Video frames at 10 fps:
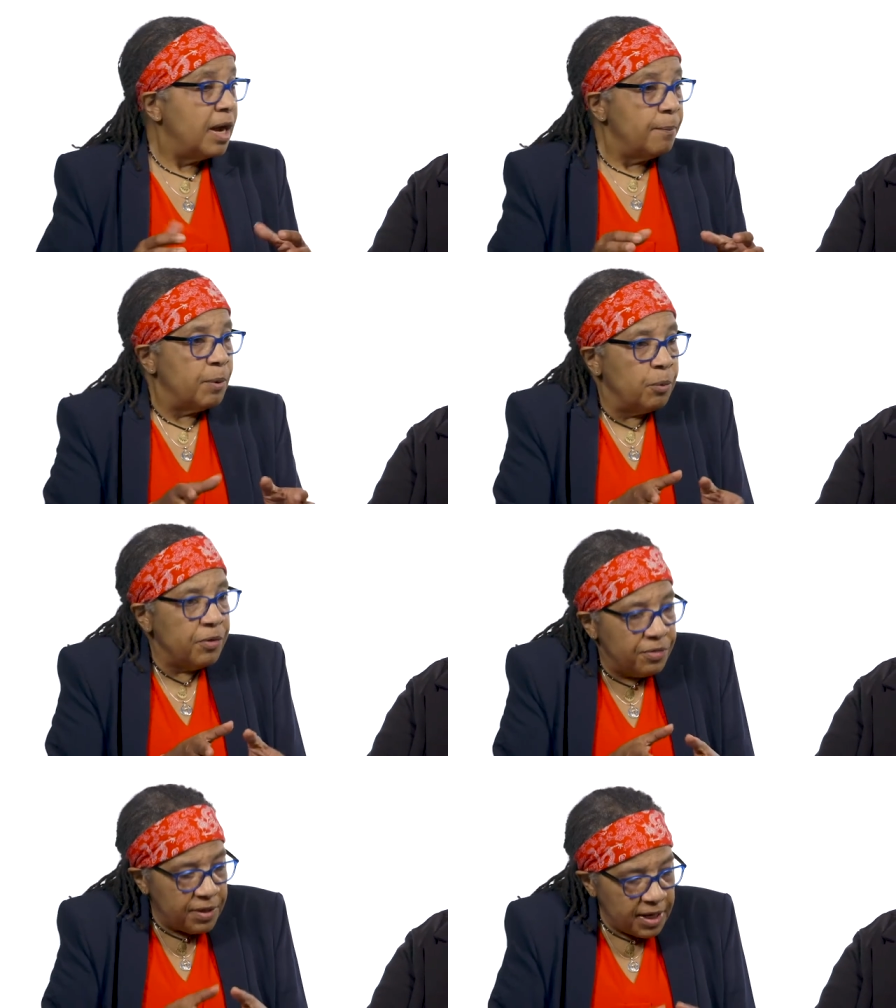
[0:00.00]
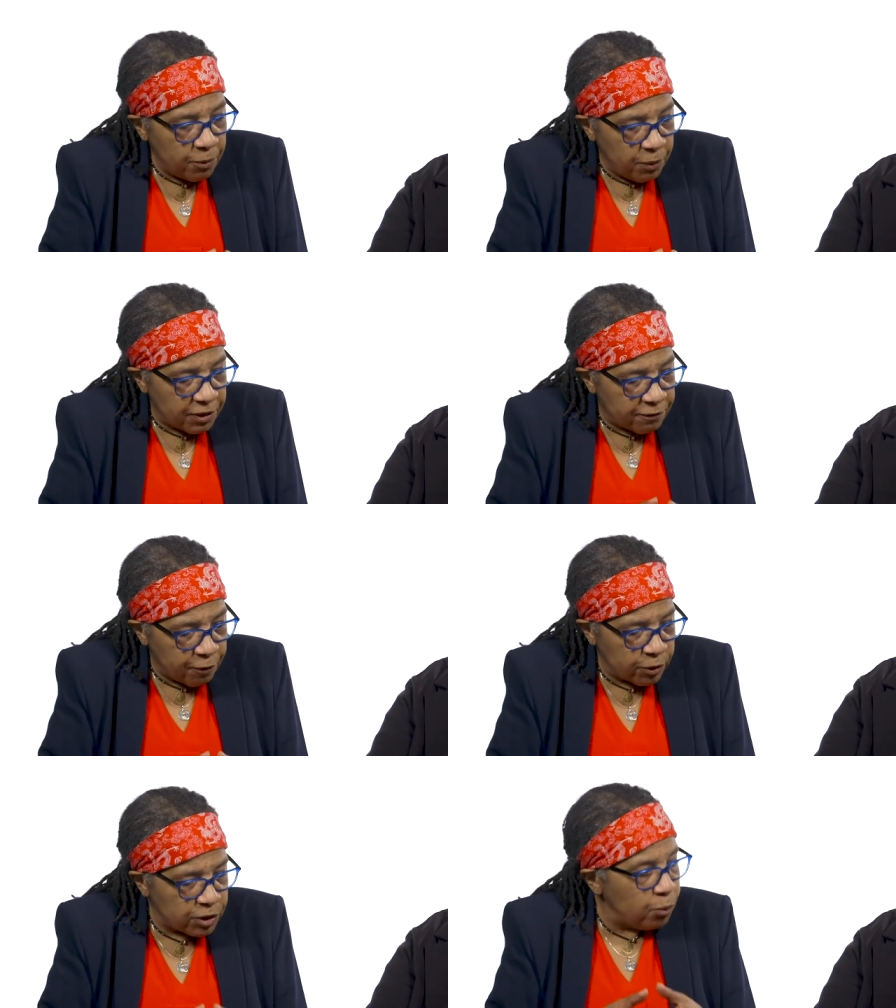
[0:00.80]
But with the
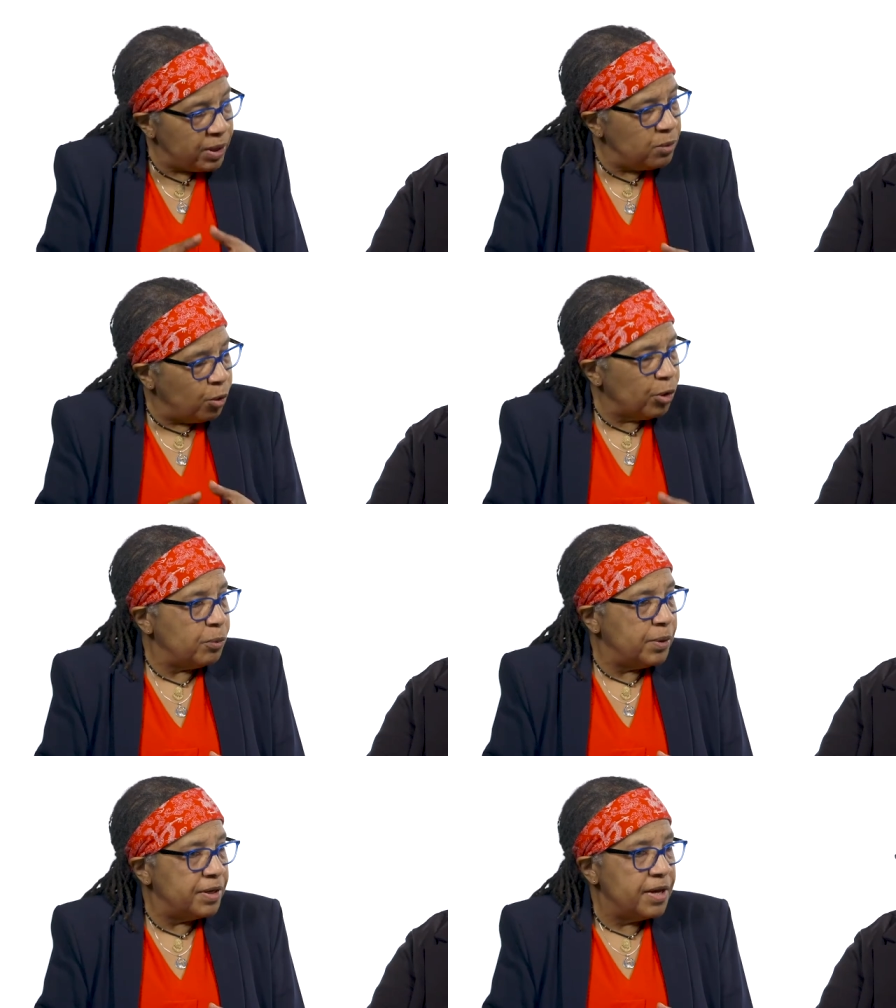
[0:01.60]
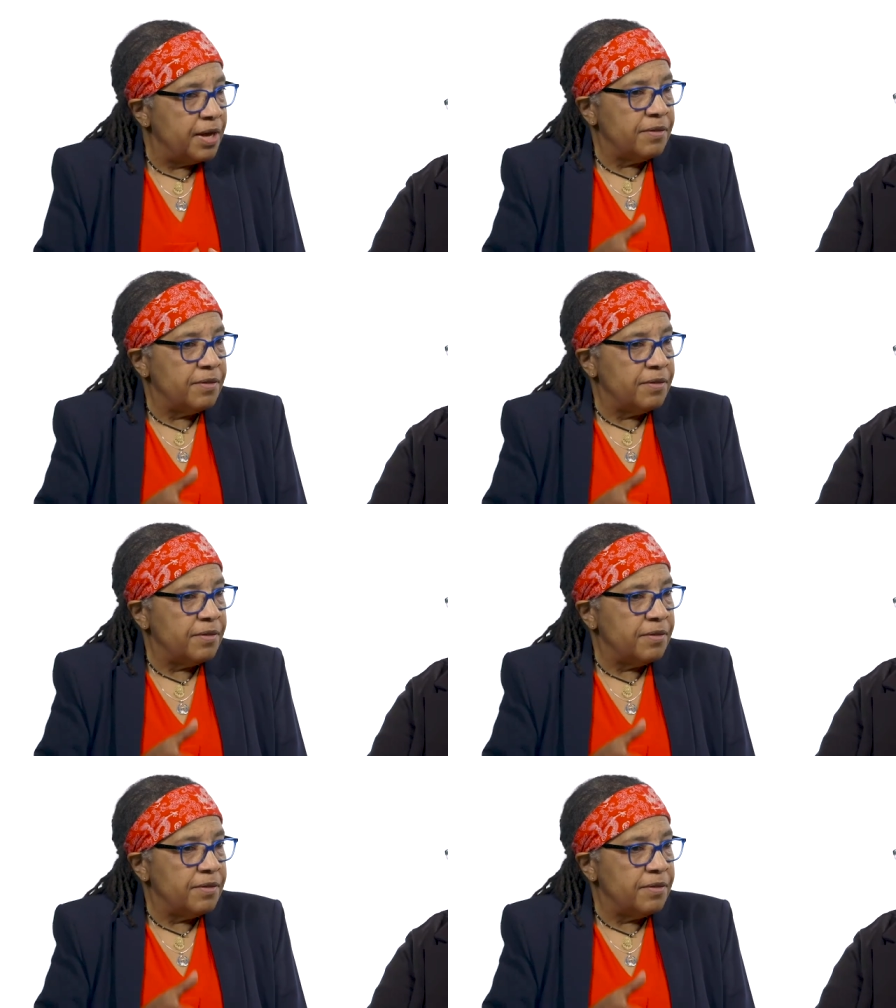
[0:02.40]
folks that we work with,